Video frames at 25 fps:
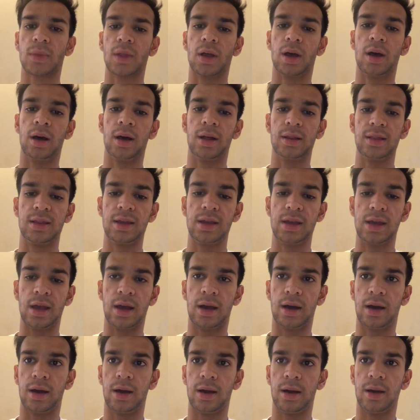
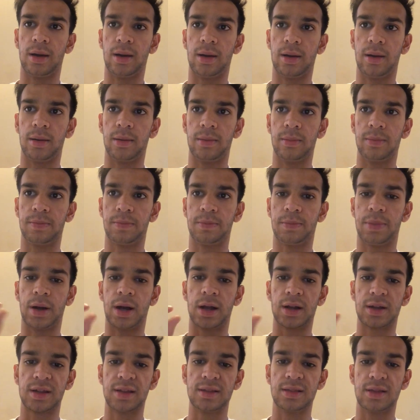the
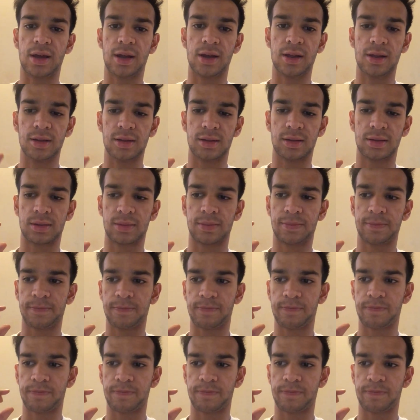party that is.